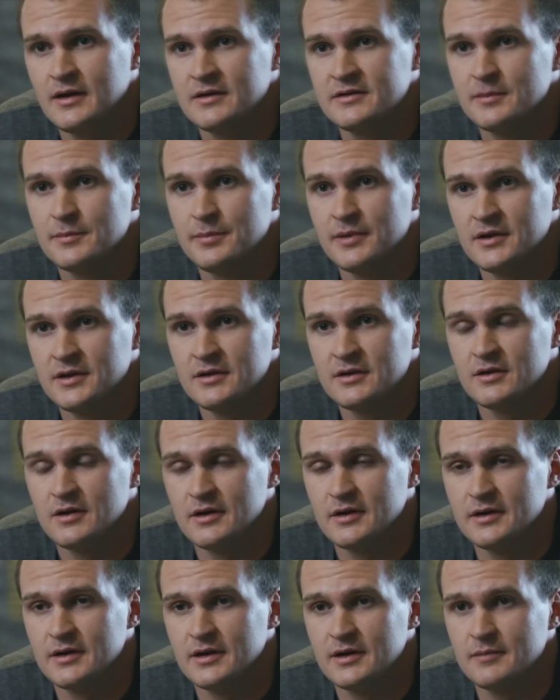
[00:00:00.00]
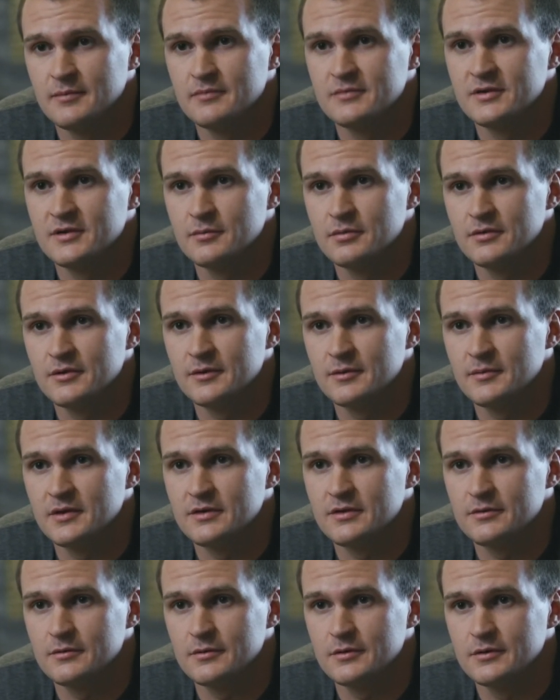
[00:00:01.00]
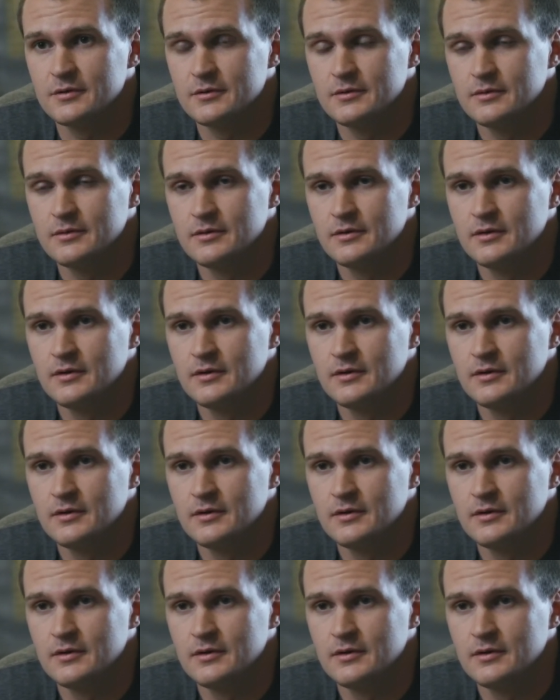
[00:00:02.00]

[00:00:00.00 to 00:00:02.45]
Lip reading: depended on him to bring me through.